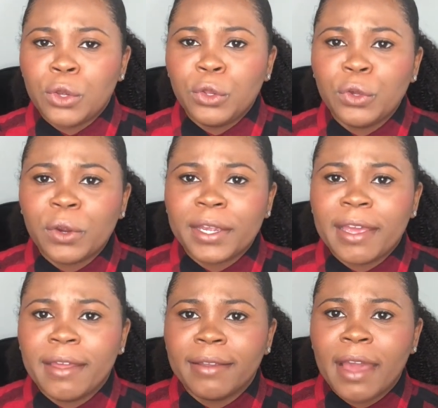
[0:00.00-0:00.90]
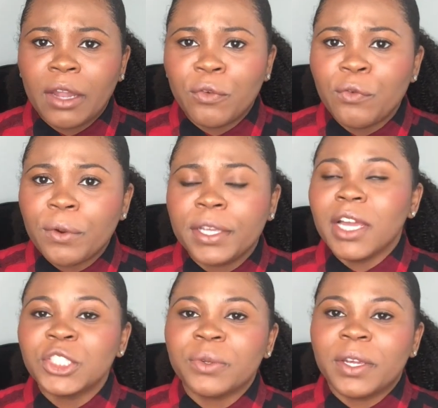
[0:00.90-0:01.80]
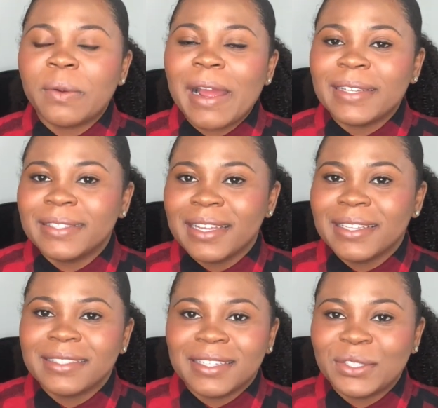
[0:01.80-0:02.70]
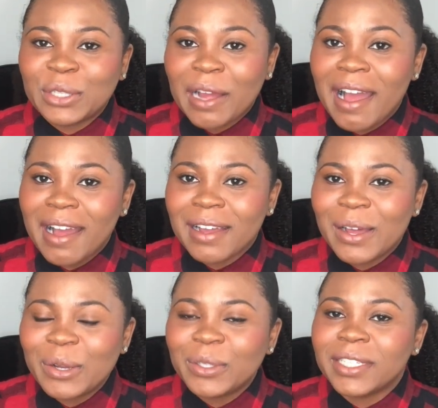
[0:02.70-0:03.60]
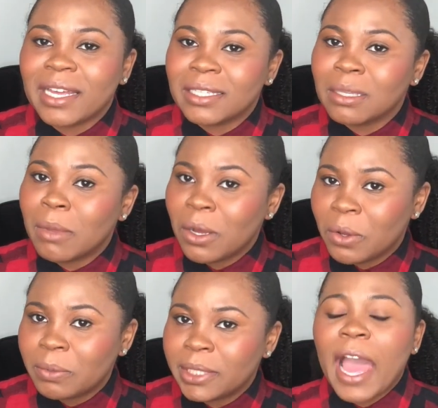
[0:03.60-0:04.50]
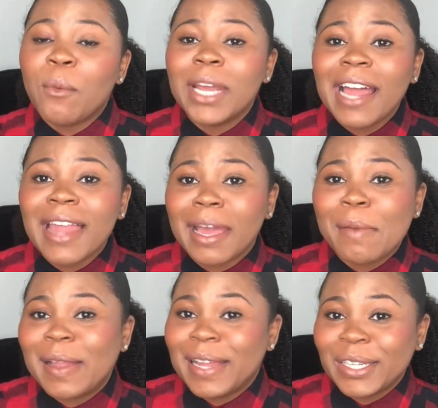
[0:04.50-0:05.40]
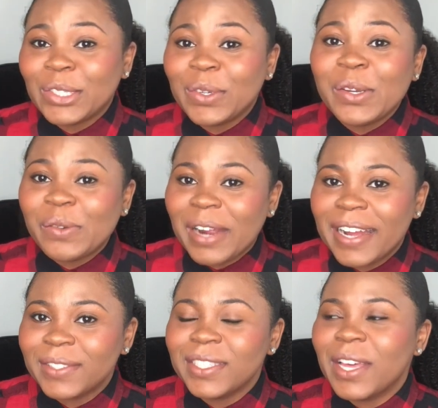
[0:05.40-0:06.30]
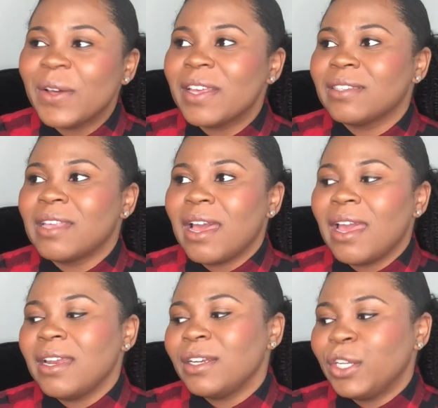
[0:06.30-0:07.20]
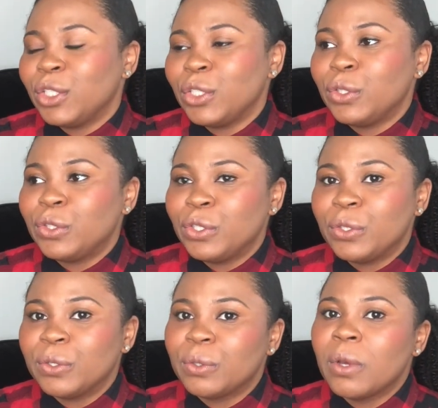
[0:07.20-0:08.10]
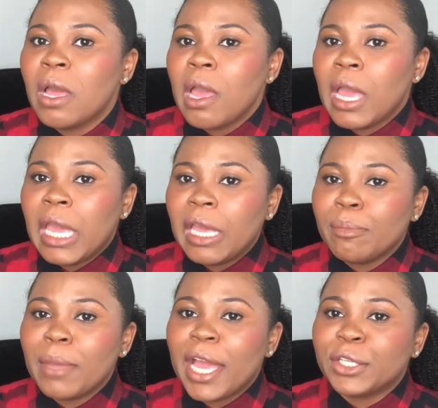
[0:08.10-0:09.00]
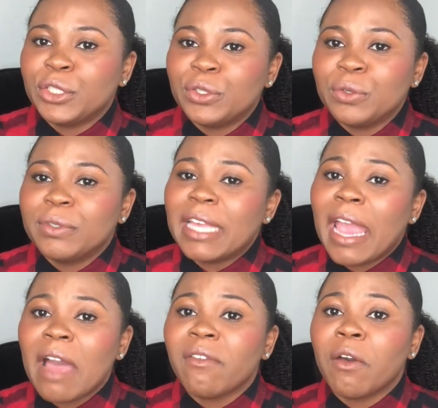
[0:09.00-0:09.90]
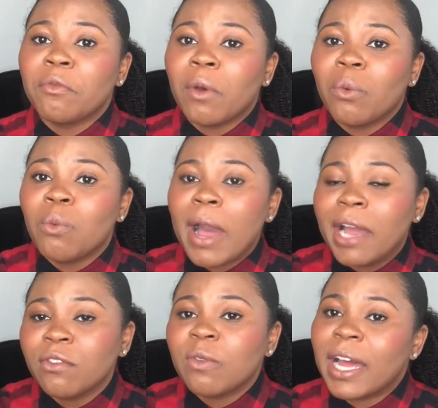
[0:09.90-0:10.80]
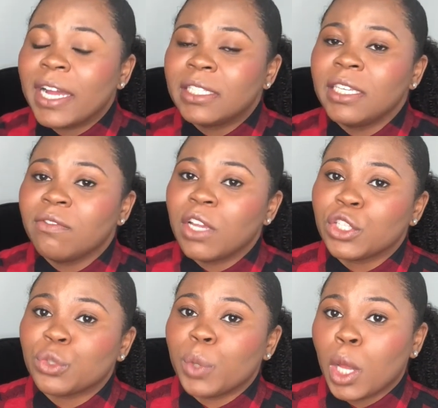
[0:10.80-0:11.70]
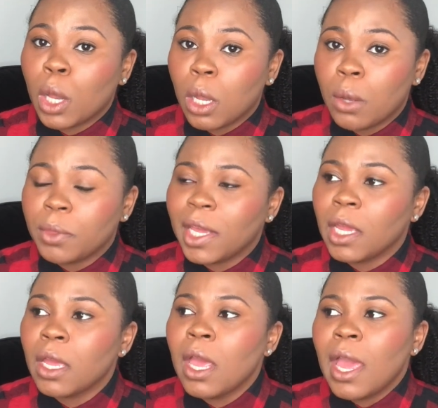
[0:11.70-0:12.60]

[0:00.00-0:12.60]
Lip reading: New York and California. Luxury Garage Sale is in Chicago. Shout out to my hometown. And what I like about Luxury Garage Sale is that in addition to handbags, shoes, they have a wide variety of luxury clothing.